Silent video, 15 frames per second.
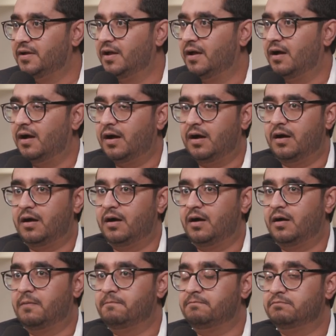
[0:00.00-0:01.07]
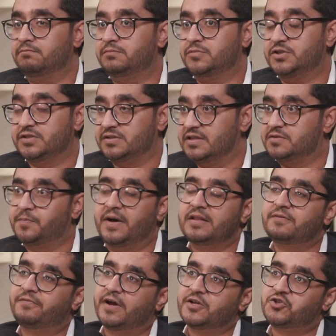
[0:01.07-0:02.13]
Mm-hmm. Just this
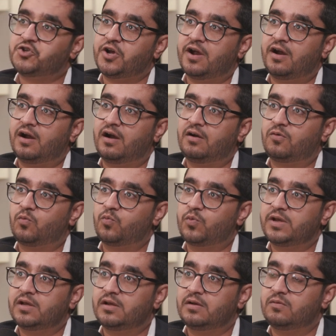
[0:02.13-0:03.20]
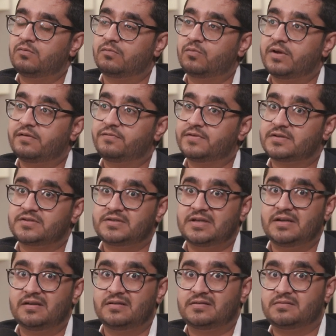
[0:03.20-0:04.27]
month, if I share, we have
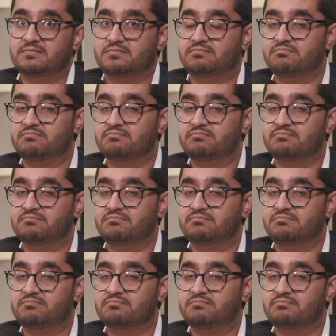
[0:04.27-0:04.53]
exceeded.